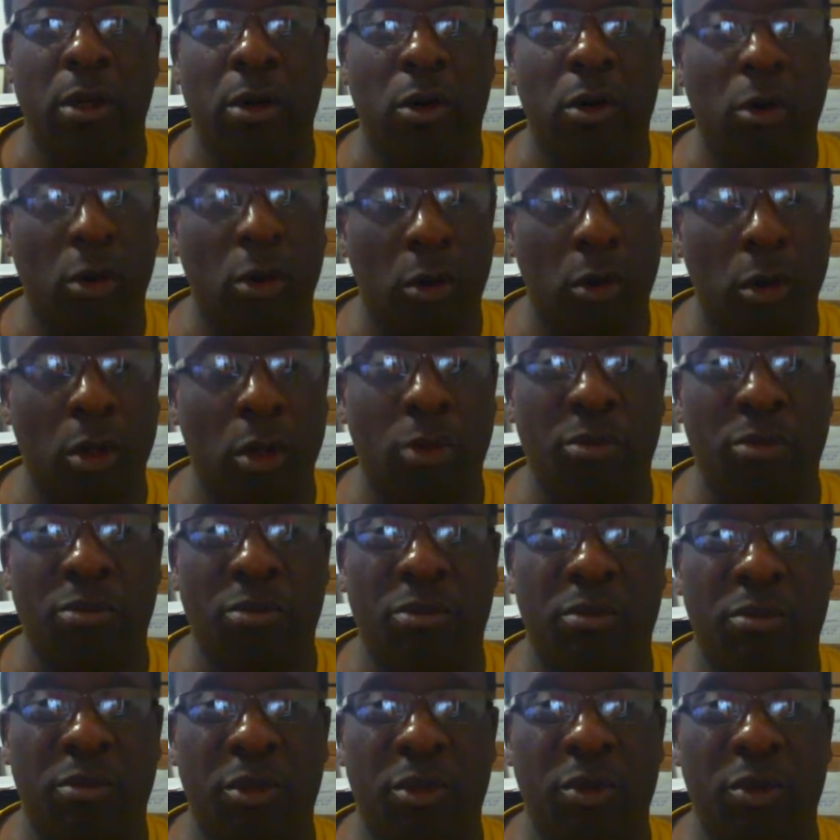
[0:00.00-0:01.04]
or
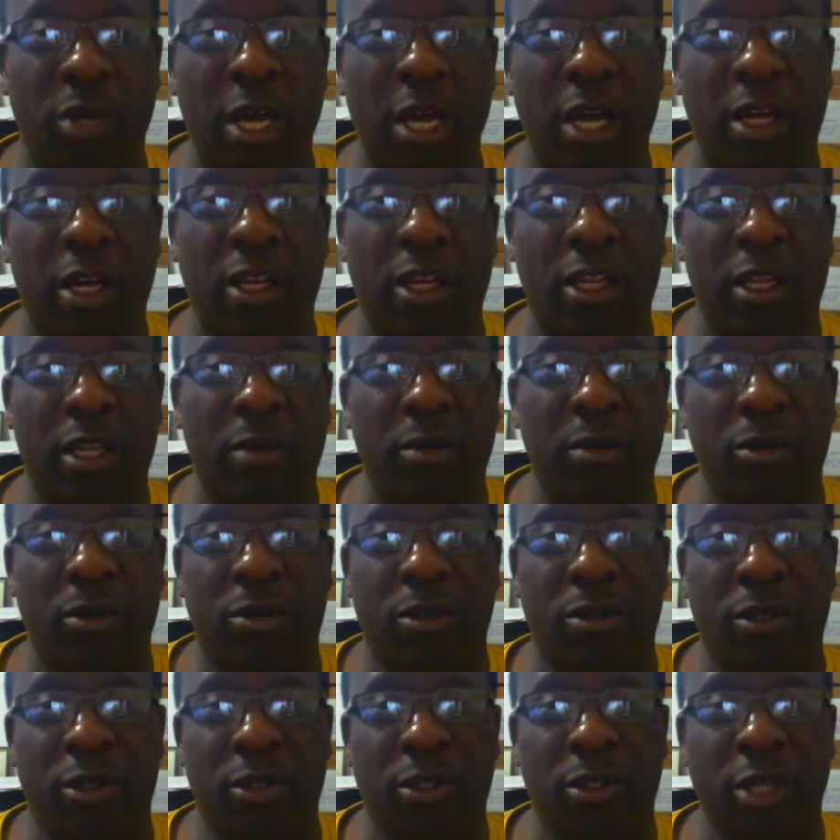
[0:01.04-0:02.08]
they're not able
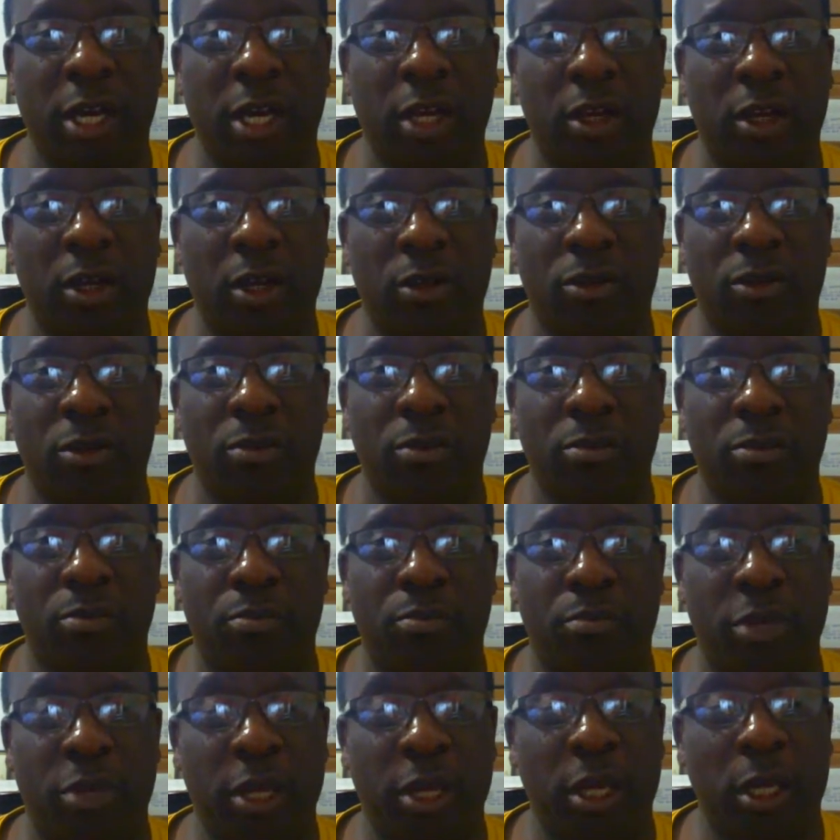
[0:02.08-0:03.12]
to sign on to
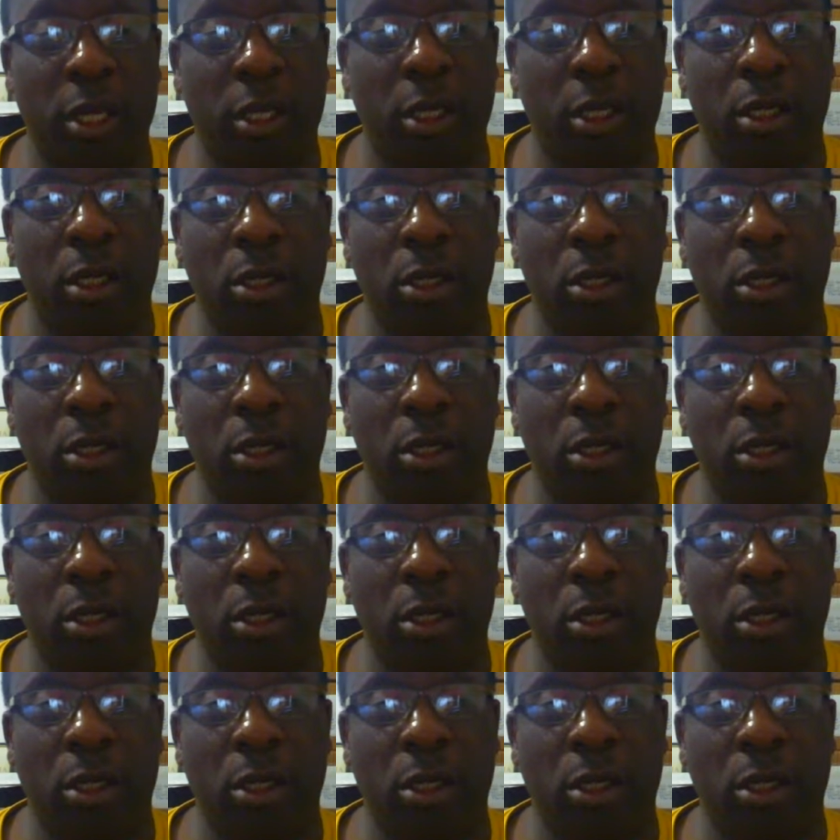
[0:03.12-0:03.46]
big